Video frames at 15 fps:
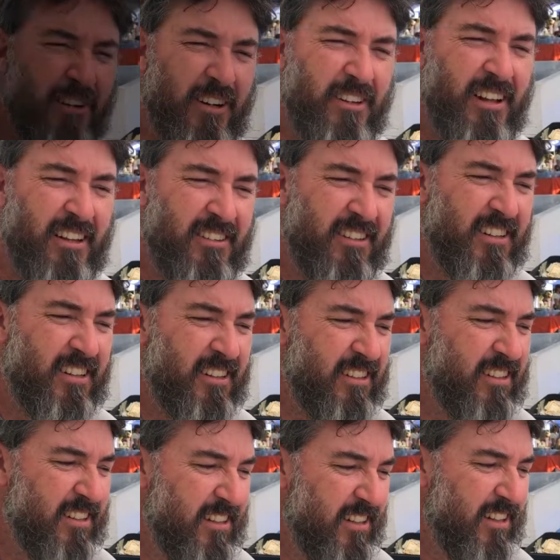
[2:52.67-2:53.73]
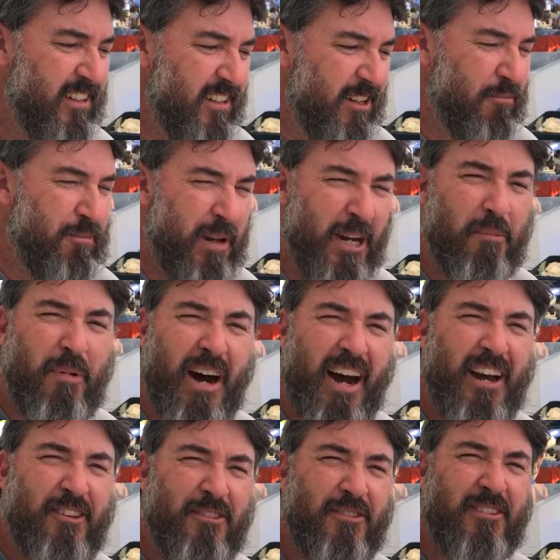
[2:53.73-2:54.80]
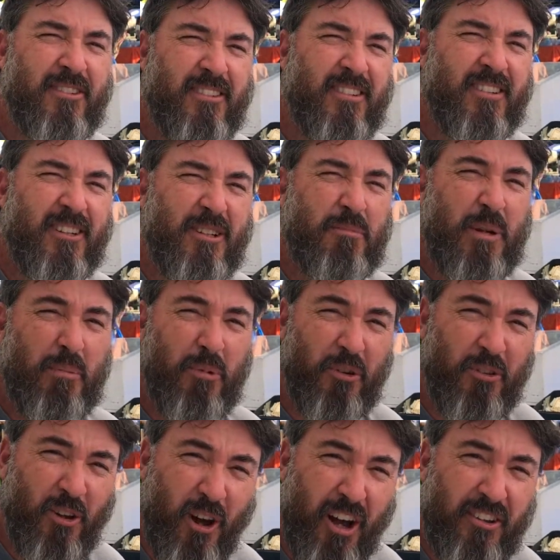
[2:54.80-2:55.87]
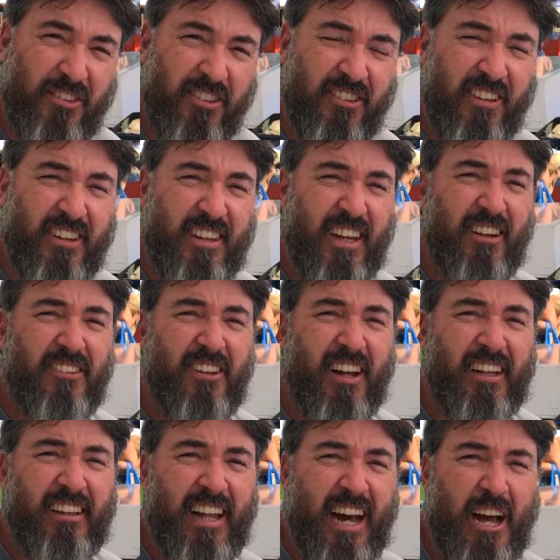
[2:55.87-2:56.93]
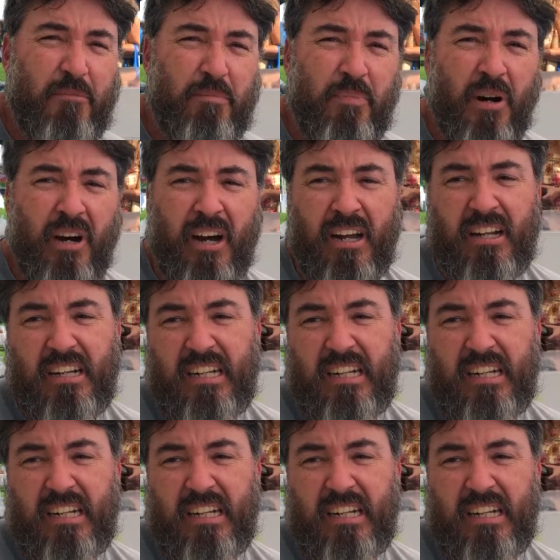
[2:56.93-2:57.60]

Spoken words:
Not to minimize people's losses and things like that, but